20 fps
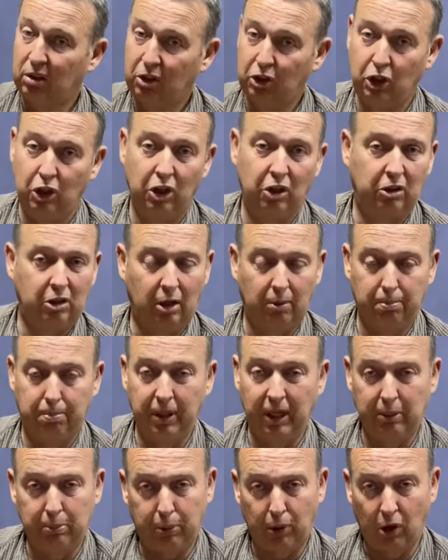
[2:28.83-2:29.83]
you got
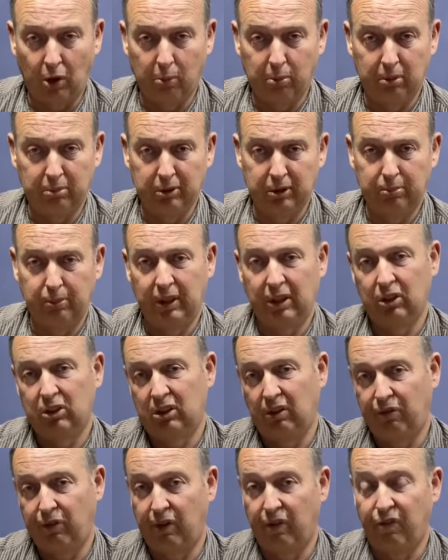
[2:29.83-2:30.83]
big problems because
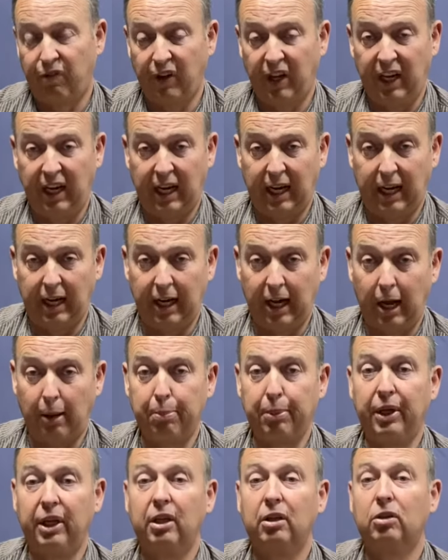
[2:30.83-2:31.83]
if your feet aren't
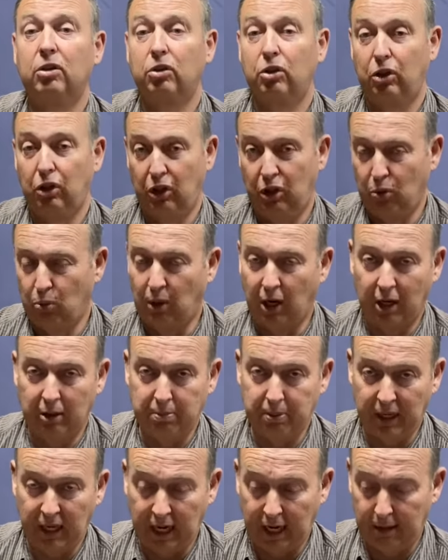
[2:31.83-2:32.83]
happy, you won't
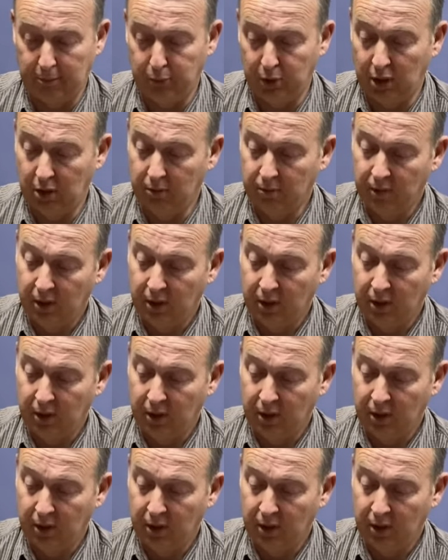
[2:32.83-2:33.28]
be happy.